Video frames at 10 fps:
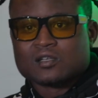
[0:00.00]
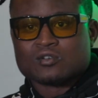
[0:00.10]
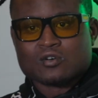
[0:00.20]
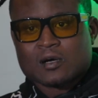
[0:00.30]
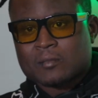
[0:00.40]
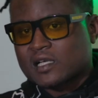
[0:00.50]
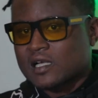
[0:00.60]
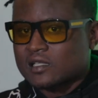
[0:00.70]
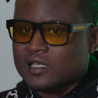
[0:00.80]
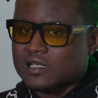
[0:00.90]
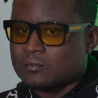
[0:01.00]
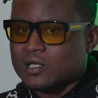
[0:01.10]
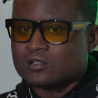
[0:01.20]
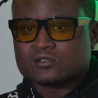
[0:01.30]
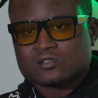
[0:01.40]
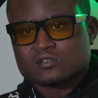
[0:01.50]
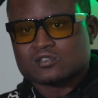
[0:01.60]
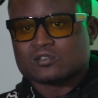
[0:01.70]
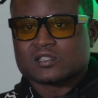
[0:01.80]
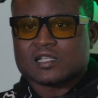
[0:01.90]
I might not think about,
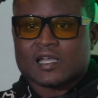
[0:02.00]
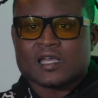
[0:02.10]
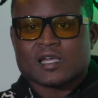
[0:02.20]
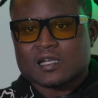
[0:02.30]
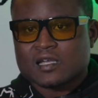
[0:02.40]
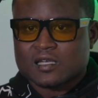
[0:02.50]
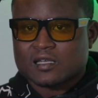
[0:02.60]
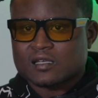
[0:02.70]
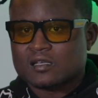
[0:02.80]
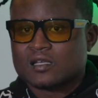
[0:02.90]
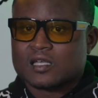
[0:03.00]
so it's like hand to hand.